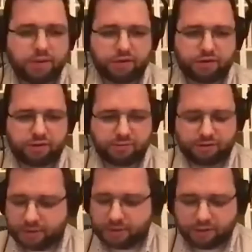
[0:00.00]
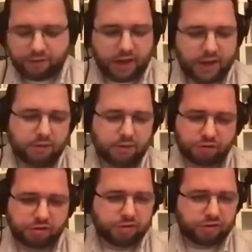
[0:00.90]
it was simplified it was
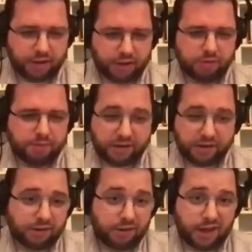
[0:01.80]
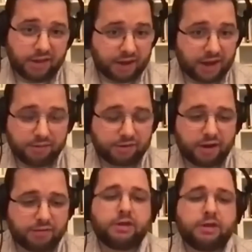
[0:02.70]
reduced down to basically the end time
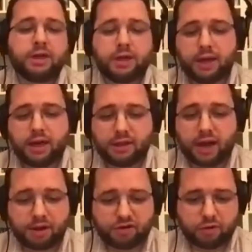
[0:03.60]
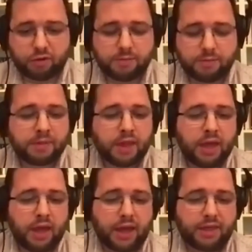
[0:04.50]
stuff uh, not much more
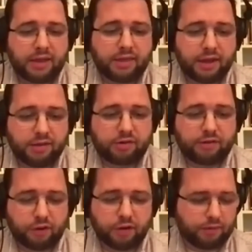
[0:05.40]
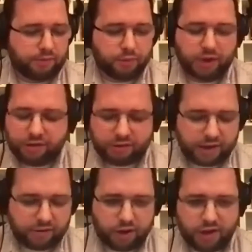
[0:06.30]
and that this, for the reasons
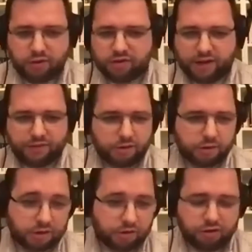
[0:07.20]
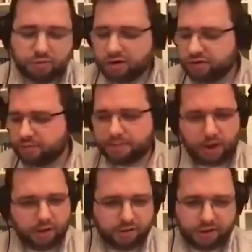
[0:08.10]
I trace, which have to do with consumerism and
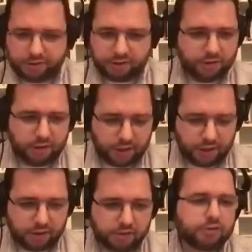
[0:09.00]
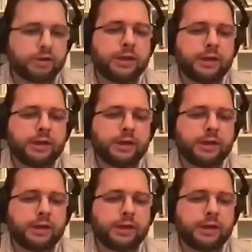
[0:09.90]
politics and everything else,